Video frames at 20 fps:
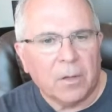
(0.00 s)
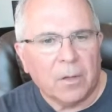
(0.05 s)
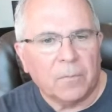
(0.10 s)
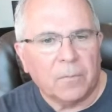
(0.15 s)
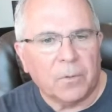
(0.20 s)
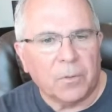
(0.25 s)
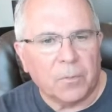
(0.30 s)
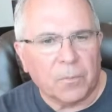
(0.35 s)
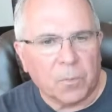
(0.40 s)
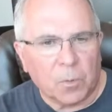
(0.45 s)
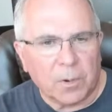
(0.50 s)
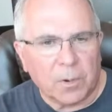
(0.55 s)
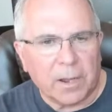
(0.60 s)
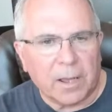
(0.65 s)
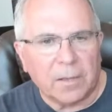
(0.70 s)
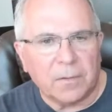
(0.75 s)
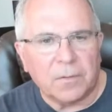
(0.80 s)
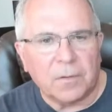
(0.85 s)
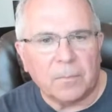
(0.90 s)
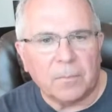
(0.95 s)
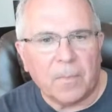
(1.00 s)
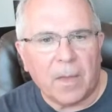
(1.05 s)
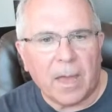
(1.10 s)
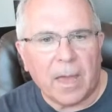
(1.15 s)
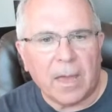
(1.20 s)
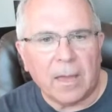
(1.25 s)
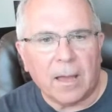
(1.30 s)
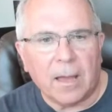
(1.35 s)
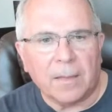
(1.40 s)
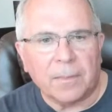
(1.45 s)
for the 4 days in
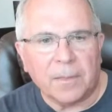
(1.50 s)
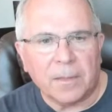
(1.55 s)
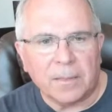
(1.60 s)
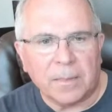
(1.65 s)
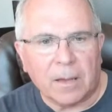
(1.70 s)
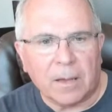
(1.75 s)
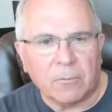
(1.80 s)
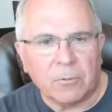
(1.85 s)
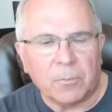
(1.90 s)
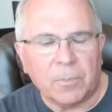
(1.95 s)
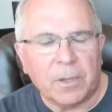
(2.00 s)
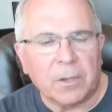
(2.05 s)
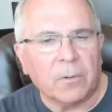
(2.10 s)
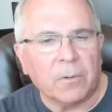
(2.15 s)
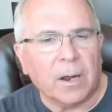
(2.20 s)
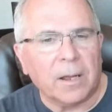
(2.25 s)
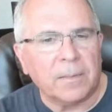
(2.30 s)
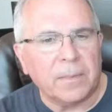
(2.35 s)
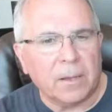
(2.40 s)
May. I think that would be great.